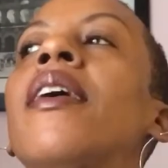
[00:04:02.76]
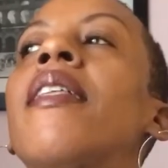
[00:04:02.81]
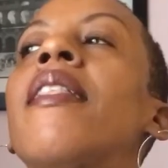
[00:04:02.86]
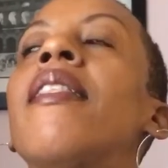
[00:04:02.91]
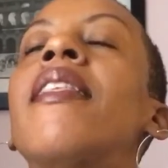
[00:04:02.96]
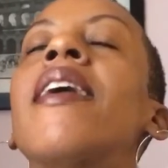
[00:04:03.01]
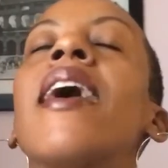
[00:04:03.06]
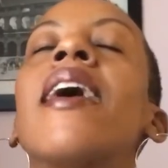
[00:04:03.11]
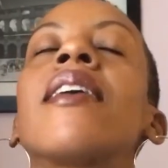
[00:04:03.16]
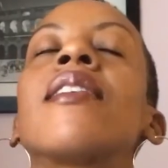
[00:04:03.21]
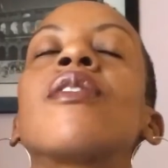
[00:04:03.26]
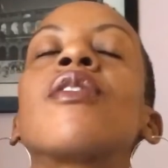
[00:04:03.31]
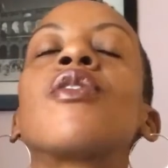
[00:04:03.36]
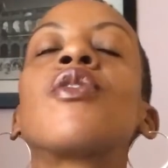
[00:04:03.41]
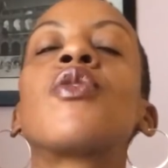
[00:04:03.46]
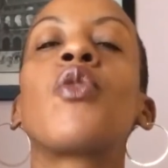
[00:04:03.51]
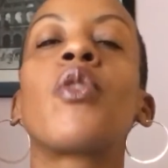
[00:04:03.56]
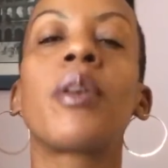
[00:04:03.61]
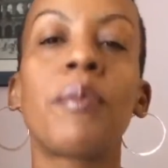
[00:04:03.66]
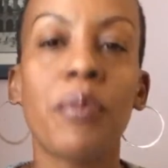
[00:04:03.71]
that is
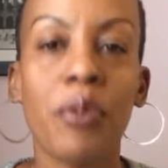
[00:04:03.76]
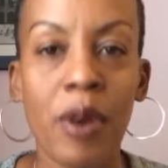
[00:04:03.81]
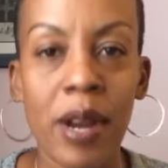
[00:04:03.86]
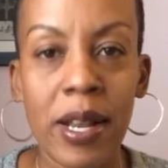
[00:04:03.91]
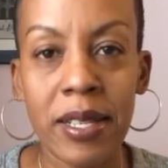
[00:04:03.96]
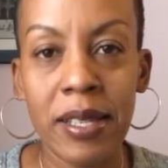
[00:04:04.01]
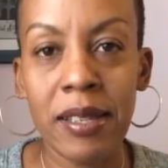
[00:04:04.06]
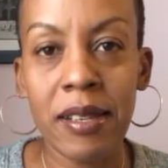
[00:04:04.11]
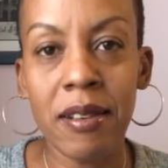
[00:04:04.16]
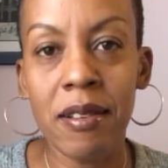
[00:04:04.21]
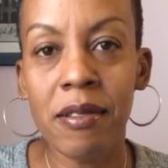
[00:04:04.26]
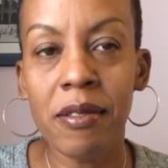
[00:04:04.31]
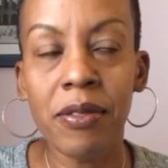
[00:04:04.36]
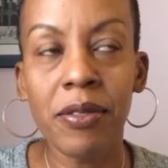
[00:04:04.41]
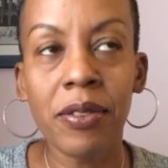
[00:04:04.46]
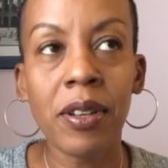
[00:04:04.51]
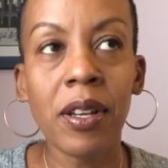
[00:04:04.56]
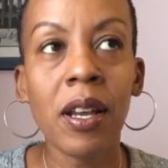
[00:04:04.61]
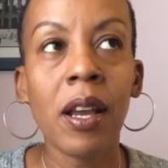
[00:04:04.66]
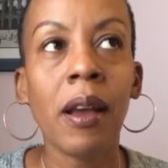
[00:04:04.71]
so
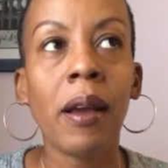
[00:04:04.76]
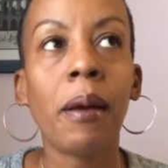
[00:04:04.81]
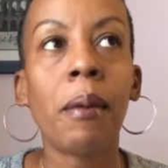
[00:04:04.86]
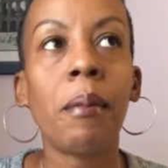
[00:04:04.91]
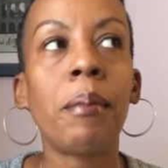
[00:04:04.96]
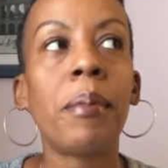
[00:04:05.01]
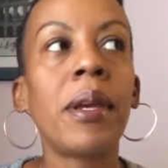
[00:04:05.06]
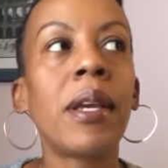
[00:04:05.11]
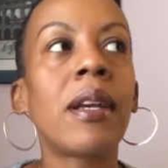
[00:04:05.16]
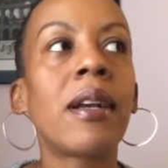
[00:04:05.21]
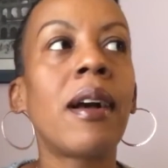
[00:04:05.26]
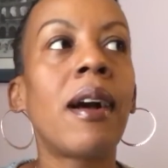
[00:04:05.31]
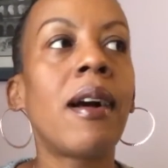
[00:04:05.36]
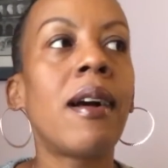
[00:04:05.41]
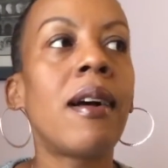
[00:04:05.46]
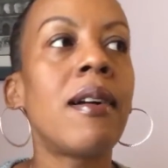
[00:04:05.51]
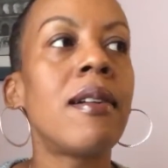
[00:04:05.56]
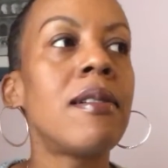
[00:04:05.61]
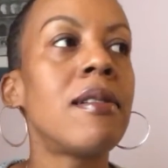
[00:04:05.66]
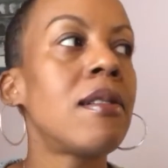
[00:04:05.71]
impressive,
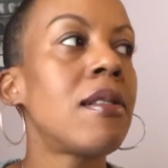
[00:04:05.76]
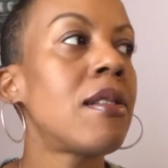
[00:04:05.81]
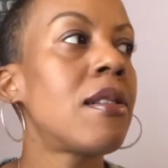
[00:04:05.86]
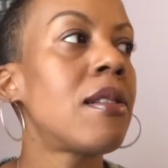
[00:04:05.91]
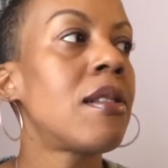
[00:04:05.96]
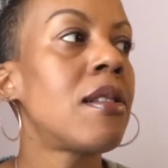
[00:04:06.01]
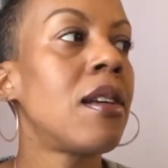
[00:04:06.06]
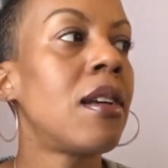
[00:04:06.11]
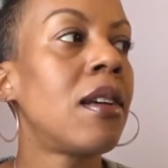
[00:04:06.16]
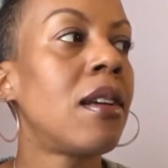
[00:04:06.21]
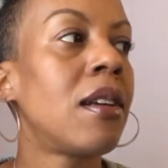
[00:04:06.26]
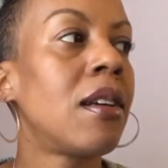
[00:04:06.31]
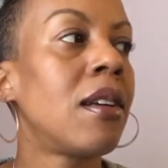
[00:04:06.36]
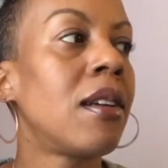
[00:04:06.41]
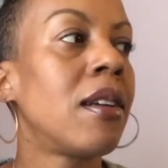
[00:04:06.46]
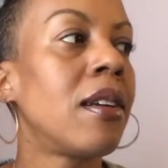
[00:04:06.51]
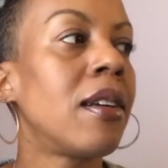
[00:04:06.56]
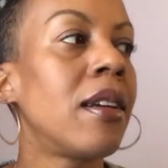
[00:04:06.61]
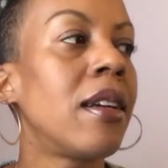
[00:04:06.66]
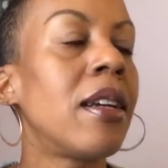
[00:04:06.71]
because
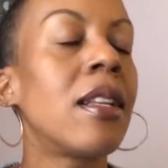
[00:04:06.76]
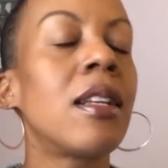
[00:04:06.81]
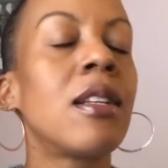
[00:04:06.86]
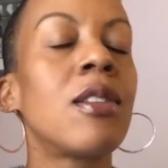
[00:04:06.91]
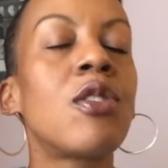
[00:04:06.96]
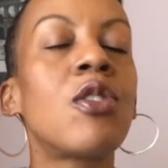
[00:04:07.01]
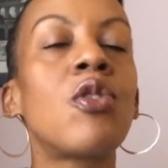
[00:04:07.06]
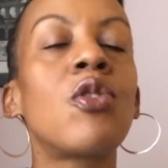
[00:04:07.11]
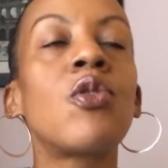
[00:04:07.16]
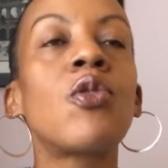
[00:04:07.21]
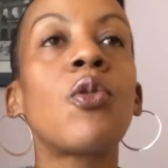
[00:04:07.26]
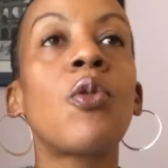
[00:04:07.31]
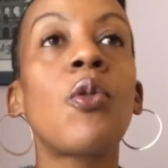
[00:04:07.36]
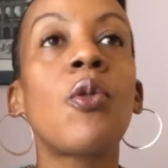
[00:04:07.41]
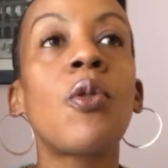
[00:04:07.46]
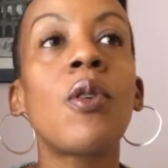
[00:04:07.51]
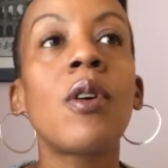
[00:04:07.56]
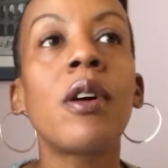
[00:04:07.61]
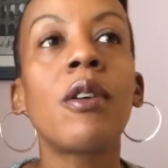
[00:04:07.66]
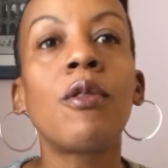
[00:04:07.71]
it is
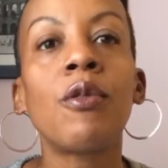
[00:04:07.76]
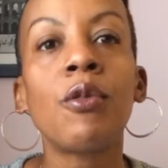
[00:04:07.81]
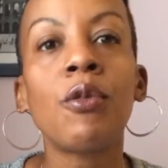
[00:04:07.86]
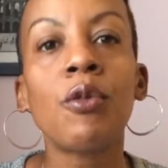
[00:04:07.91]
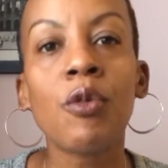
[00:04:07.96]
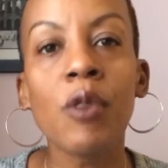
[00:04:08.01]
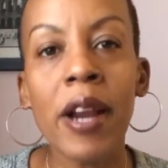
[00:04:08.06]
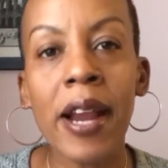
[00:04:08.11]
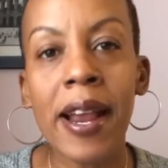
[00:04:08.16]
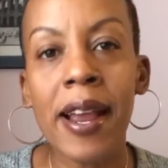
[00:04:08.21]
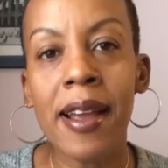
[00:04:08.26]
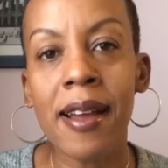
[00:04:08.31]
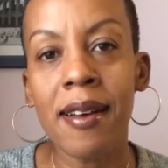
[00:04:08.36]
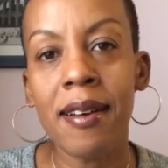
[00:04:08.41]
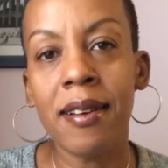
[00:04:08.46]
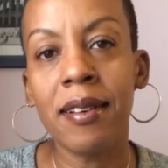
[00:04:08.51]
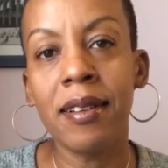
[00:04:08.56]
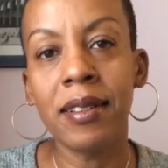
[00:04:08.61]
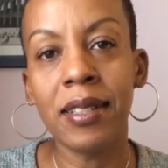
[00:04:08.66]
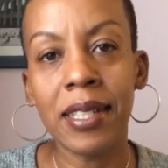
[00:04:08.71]
so
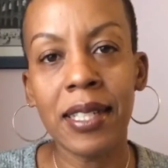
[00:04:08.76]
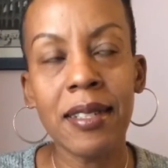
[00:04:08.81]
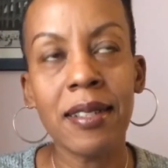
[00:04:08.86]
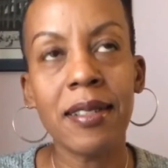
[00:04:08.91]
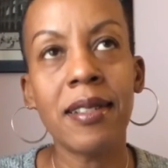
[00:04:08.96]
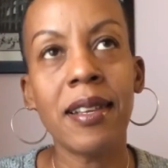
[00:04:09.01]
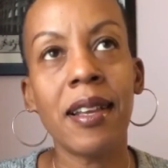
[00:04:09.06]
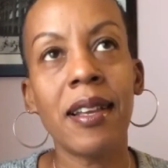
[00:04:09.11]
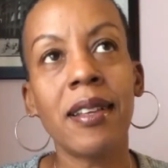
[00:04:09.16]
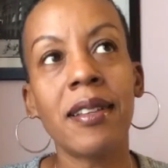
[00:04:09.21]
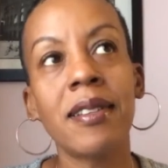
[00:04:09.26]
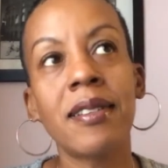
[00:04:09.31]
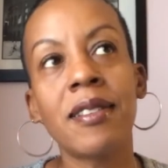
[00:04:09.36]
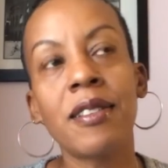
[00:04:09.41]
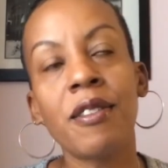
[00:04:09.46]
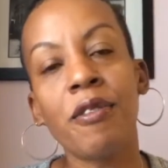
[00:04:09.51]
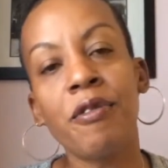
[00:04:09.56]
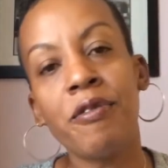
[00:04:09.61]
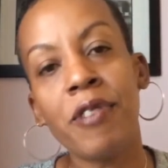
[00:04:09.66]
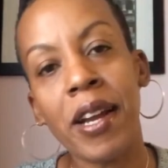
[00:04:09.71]
rare these days
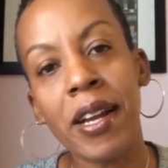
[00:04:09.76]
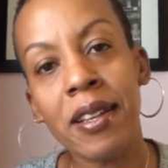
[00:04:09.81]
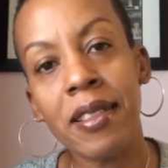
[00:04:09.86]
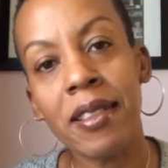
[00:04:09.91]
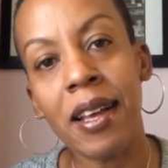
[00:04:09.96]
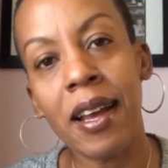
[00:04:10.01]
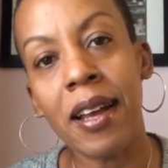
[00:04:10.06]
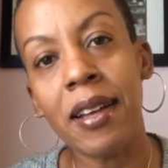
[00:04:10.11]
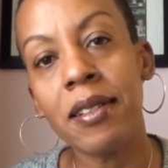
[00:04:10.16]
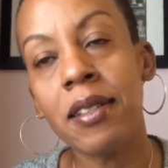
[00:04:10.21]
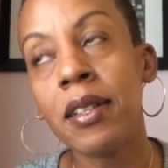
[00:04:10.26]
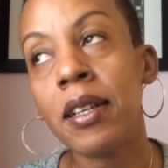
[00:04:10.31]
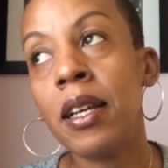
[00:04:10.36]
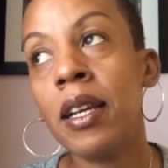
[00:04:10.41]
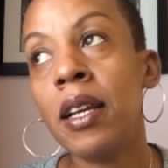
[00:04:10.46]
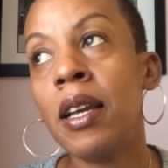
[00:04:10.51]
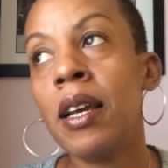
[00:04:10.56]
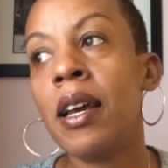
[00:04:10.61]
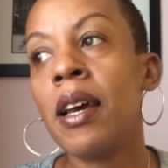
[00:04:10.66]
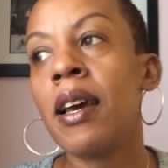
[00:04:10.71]
to find that,
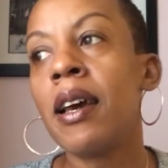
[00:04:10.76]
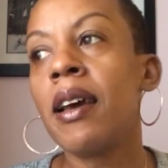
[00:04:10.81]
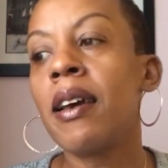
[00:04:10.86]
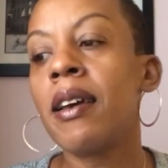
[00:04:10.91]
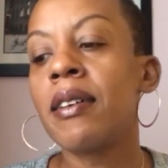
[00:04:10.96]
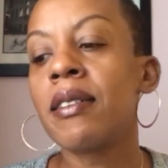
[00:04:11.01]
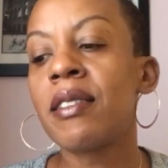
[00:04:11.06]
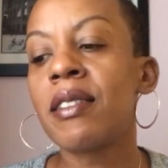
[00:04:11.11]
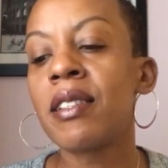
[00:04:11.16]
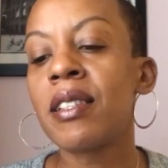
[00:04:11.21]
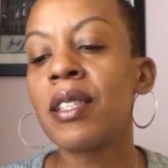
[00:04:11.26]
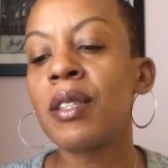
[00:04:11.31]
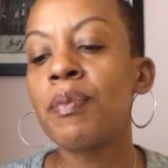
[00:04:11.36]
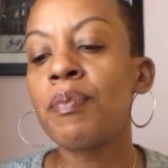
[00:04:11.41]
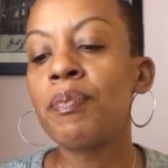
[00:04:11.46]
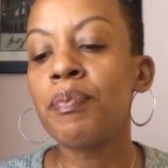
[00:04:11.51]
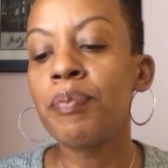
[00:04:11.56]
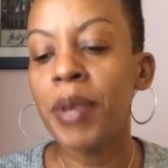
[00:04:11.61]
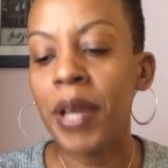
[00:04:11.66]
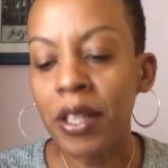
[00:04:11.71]

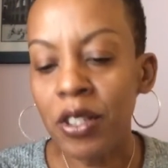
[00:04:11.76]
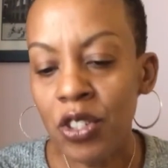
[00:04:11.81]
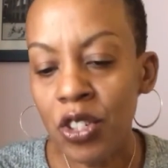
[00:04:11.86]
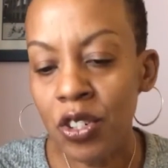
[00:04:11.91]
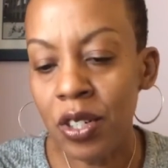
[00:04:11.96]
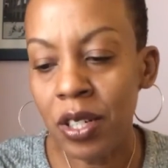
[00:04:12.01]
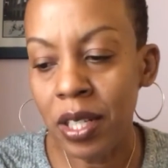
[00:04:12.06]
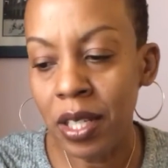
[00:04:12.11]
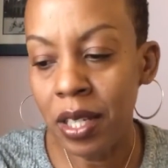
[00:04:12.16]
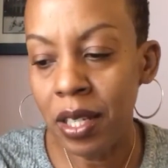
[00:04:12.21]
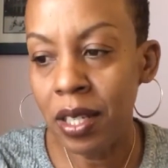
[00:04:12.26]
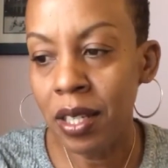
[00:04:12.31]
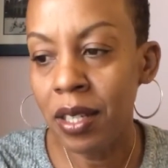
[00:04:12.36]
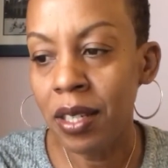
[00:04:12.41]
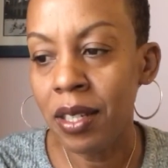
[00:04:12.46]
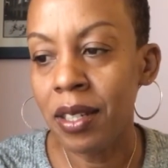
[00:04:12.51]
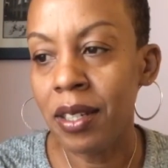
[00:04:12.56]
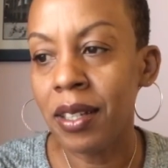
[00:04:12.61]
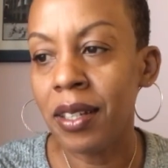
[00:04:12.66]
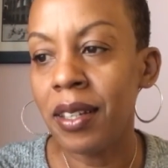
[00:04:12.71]
especially
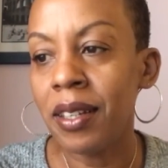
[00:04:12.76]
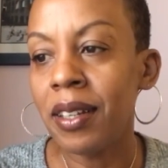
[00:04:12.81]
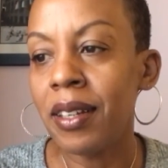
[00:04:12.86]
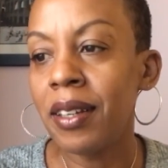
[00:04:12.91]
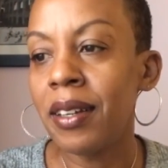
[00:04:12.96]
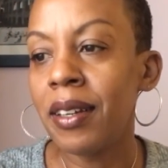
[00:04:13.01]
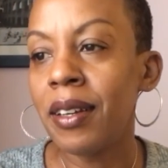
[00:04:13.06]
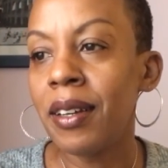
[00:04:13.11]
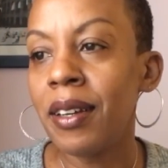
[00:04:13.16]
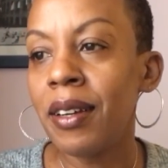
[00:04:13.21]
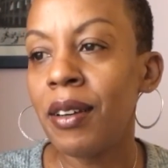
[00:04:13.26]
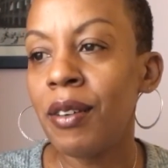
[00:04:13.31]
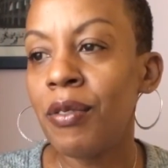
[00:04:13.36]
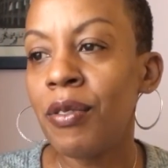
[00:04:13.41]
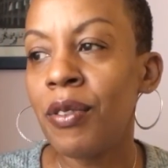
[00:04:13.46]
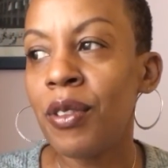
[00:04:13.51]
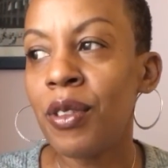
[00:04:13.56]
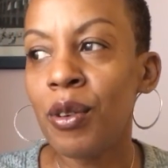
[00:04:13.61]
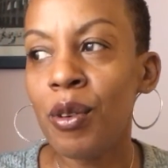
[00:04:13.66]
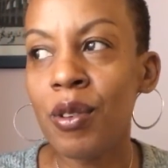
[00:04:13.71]

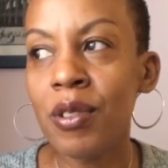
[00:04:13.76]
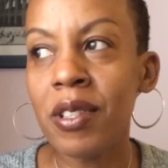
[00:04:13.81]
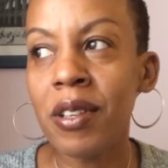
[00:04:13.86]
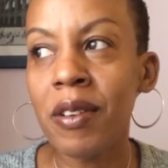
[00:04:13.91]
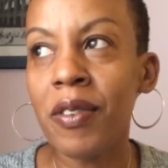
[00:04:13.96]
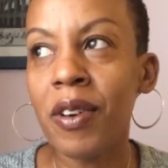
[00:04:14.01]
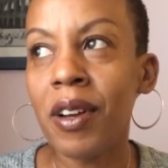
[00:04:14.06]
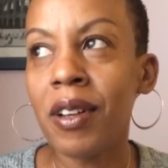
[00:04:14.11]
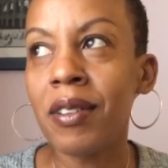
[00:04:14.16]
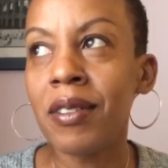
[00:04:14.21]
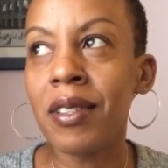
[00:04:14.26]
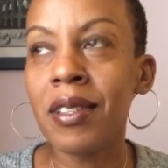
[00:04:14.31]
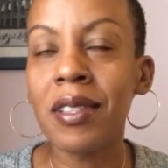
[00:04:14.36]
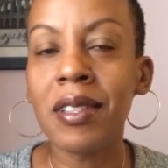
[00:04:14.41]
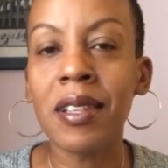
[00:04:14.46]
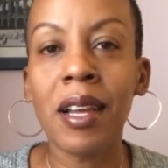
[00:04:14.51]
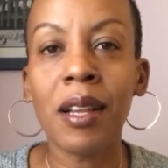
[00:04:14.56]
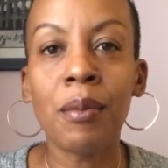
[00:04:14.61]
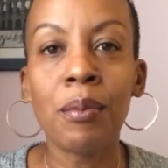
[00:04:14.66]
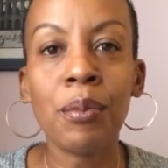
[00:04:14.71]
for those of us
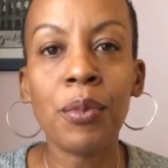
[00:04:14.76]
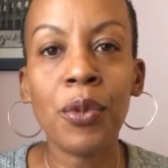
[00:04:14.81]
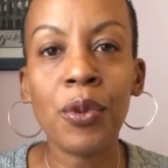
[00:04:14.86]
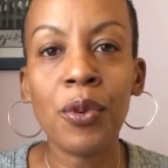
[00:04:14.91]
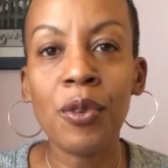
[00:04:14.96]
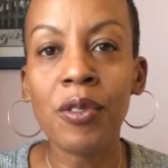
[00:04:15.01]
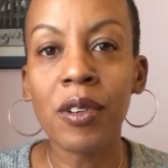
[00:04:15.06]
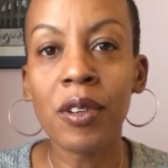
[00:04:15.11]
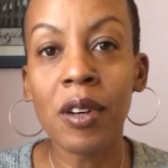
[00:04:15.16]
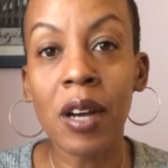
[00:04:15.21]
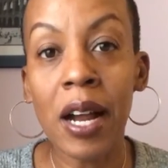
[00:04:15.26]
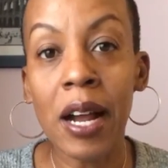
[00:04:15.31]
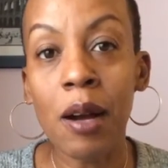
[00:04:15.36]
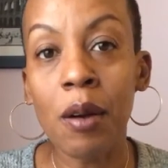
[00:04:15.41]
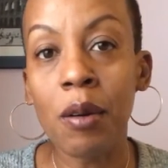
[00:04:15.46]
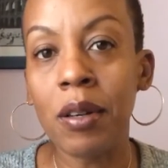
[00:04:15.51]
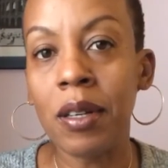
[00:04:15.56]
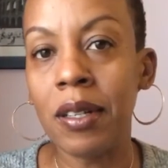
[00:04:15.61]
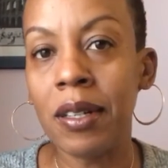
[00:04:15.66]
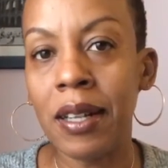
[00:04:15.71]
that move
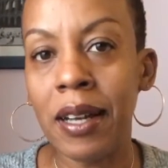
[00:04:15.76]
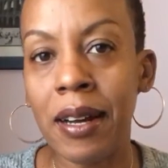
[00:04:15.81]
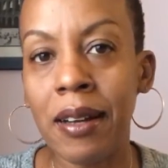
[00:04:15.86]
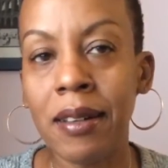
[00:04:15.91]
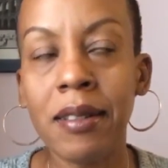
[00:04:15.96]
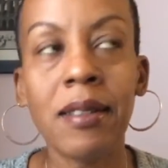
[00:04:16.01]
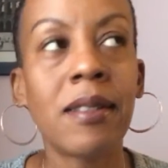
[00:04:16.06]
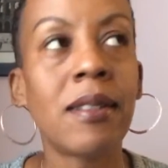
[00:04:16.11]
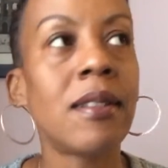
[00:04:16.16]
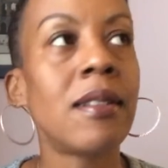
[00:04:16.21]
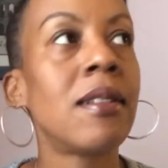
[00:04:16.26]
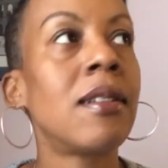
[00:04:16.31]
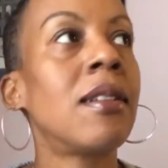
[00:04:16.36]
around a lot.